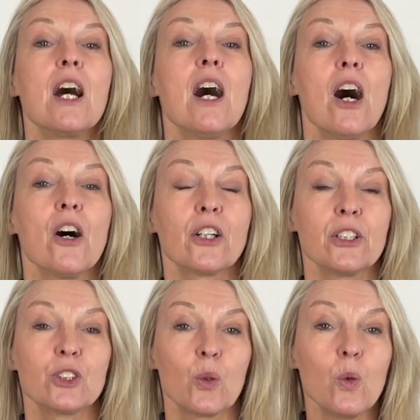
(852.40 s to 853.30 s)
are going
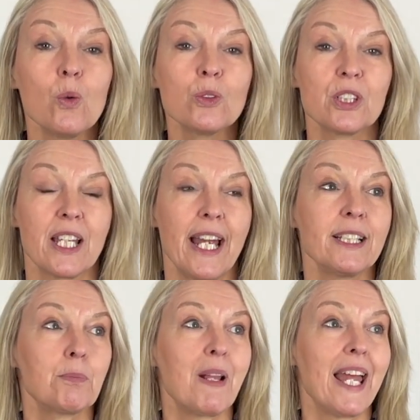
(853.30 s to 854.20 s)
to alternate
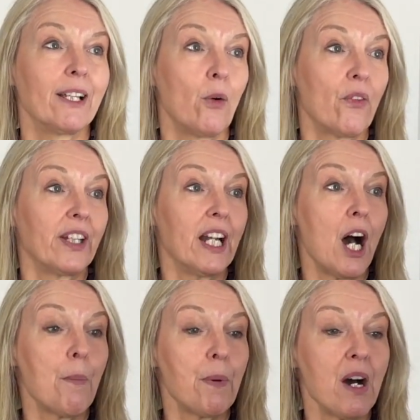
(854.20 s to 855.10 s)
playing on the
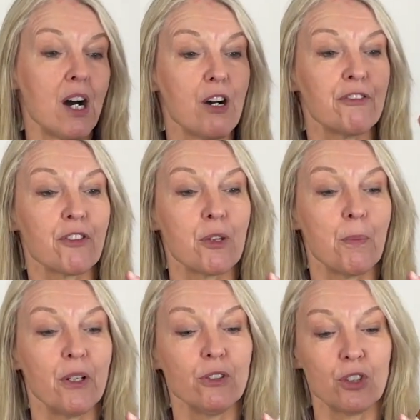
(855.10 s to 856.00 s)
upper half of the
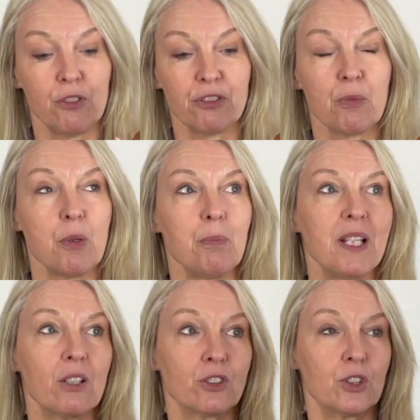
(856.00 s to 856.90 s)
bow, so from the
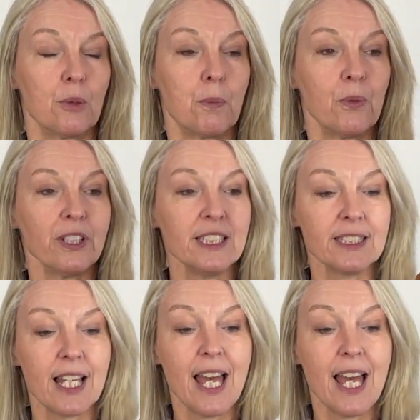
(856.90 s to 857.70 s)
middle to the point,